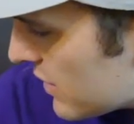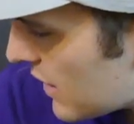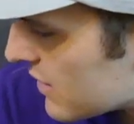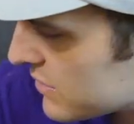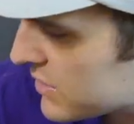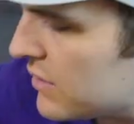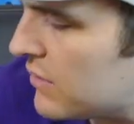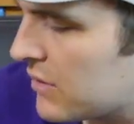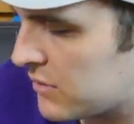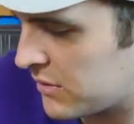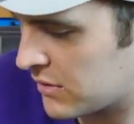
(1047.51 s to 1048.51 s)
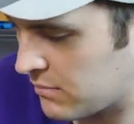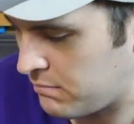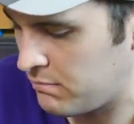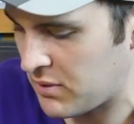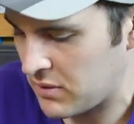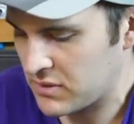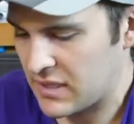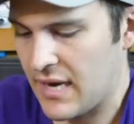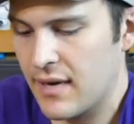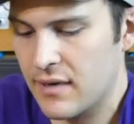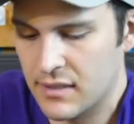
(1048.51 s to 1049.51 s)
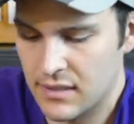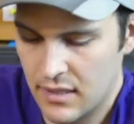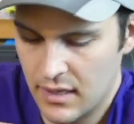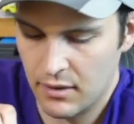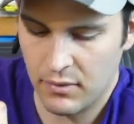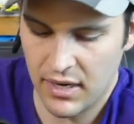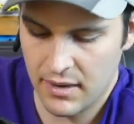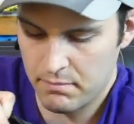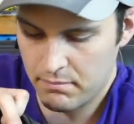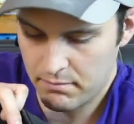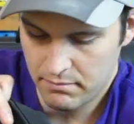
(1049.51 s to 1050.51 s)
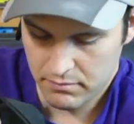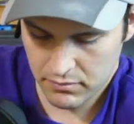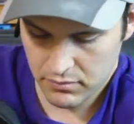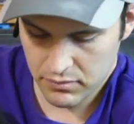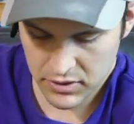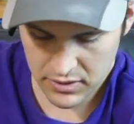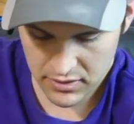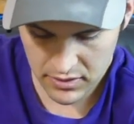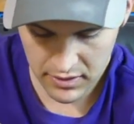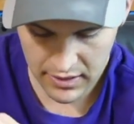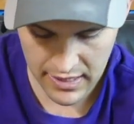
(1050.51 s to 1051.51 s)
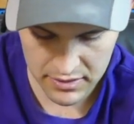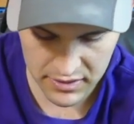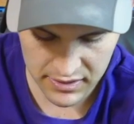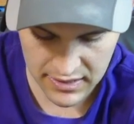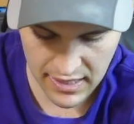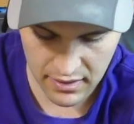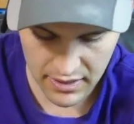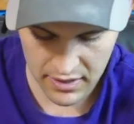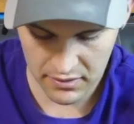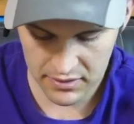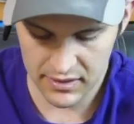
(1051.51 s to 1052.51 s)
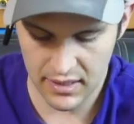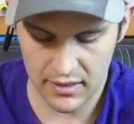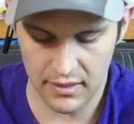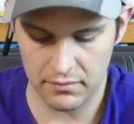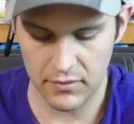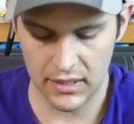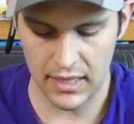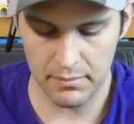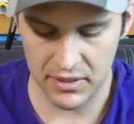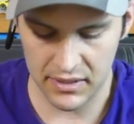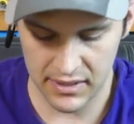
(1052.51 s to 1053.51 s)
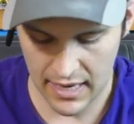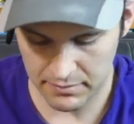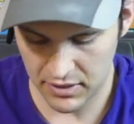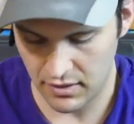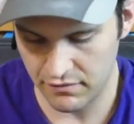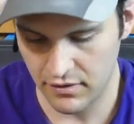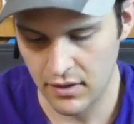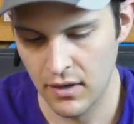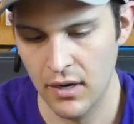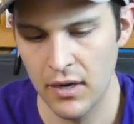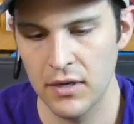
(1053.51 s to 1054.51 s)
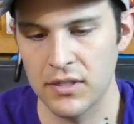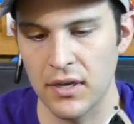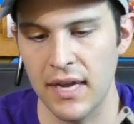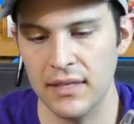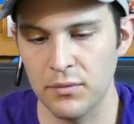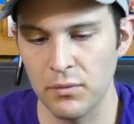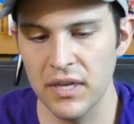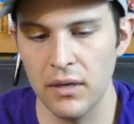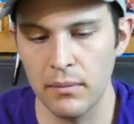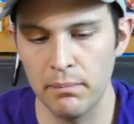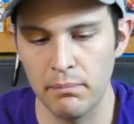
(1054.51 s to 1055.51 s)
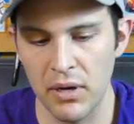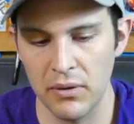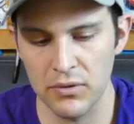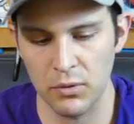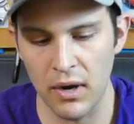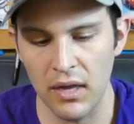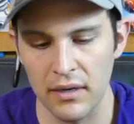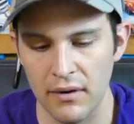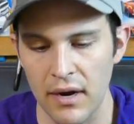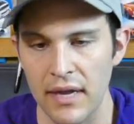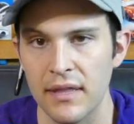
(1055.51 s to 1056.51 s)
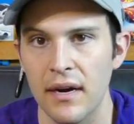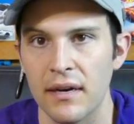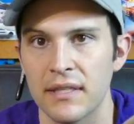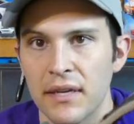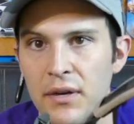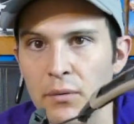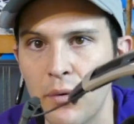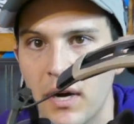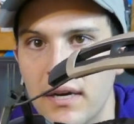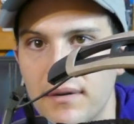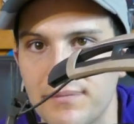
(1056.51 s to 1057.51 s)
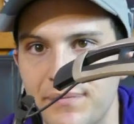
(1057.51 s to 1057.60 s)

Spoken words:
that I used to, an older Bose X, and when I took it out just now, I noticed that the cup had snapped off. So that's real Bose quality right there, I'll tell you what.